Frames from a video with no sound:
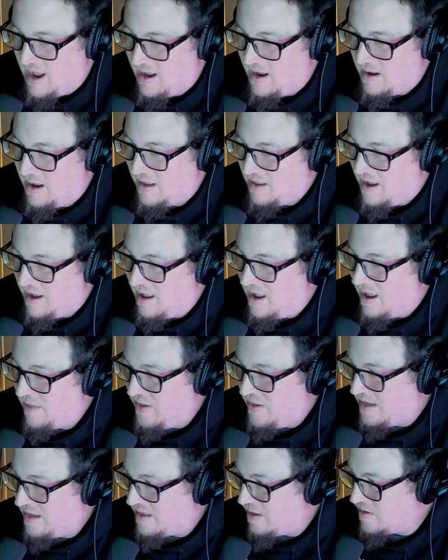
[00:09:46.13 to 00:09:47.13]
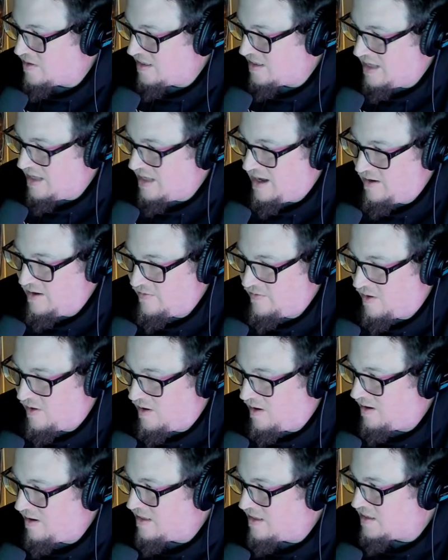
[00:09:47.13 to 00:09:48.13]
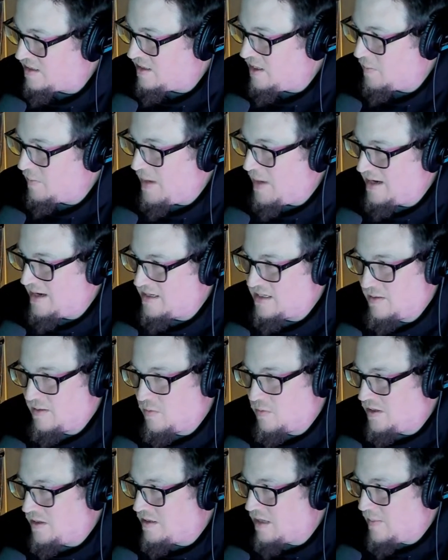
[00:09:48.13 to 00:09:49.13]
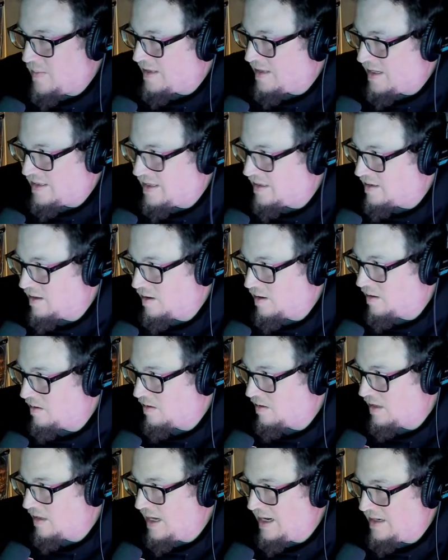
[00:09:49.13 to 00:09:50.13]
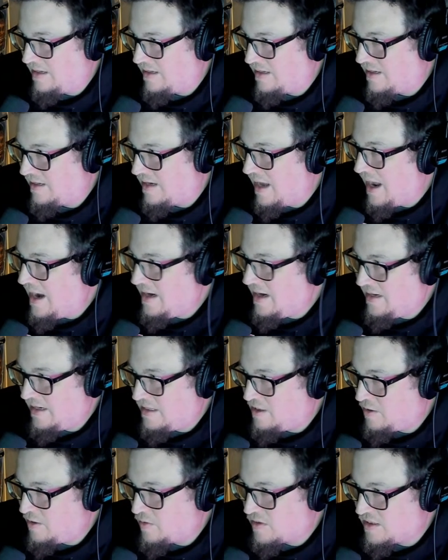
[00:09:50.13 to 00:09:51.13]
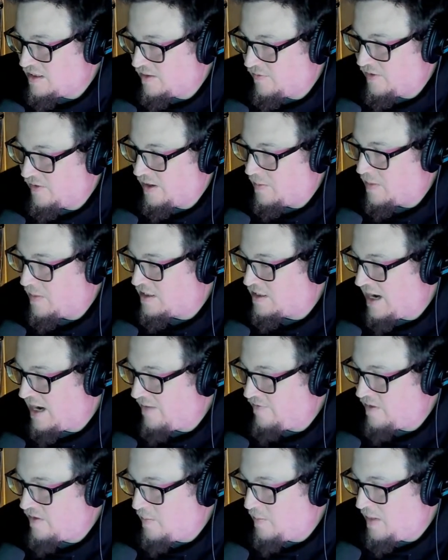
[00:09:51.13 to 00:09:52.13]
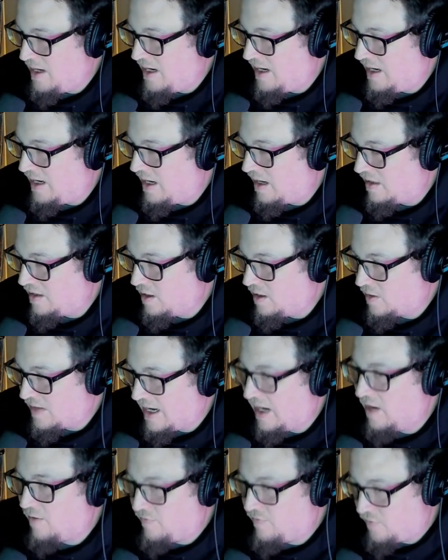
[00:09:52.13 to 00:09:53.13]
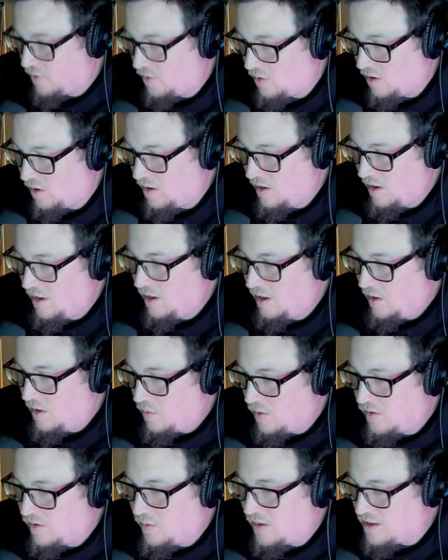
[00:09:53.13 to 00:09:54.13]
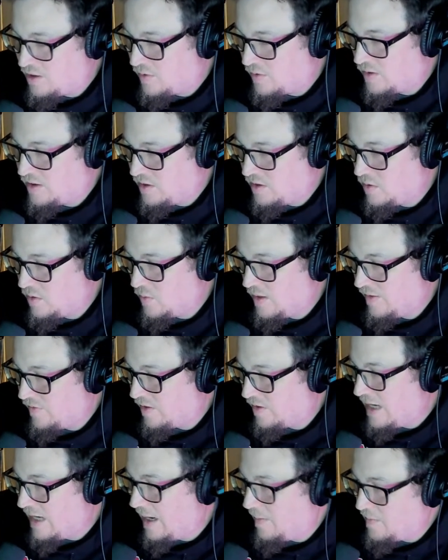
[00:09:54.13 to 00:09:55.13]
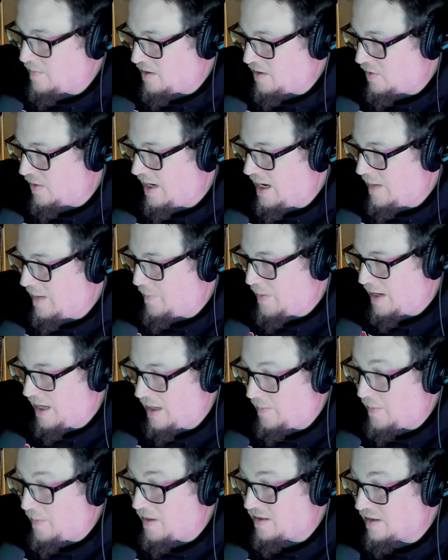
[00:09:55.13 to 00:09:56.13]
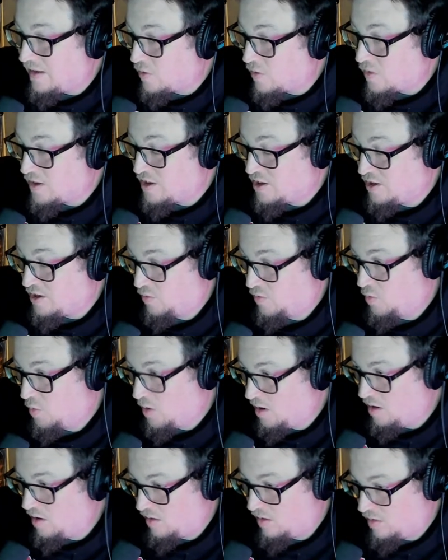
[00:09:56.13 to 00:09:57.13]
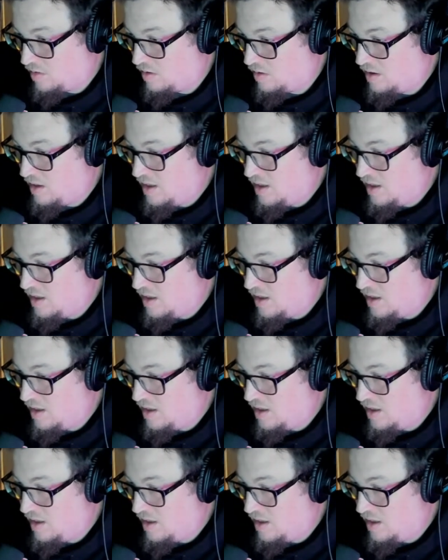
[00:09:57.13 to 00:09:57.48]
I think there was a lot of artists, back when you talking about like late 90s, you were still very much having to be a little careful with what you were doing whenever it came to hip hop in the Christian world,